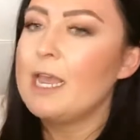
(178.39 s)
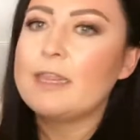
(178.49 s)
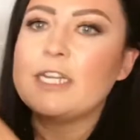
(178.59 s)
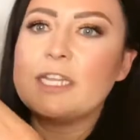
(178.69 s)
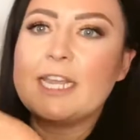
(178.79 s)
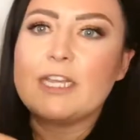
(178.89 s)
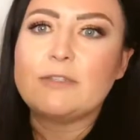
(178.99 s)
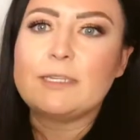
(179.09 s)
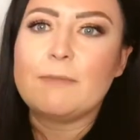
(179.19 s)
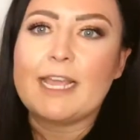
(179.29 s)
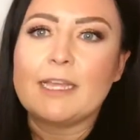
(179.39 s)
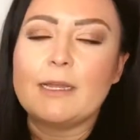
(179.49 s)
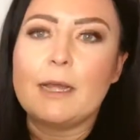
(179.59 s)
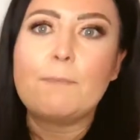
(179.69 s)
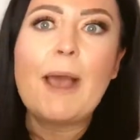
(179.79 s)
Then they could do some like
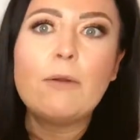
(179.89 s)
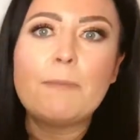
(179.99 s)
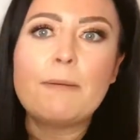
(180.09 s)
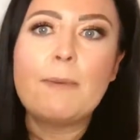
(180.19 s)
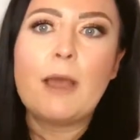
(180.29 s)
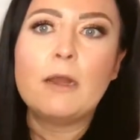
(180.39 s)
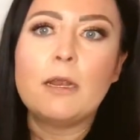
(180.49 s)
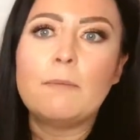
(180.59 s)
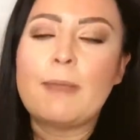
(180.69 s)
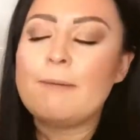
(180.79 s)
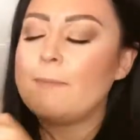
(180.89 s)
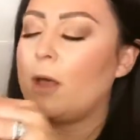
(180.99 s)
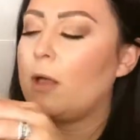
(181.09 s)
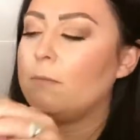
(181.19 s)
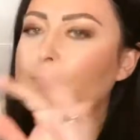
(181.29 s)
powder, baby powder, baby
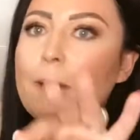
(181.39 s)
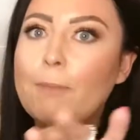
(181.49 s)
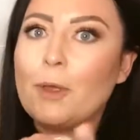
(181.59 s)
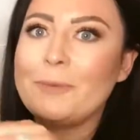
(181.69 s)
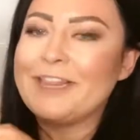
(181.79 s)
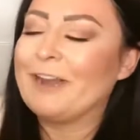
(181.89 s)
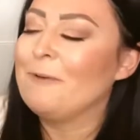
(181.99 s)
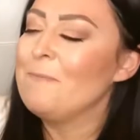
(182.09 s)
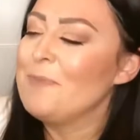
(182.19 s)
balm, butt balm in there.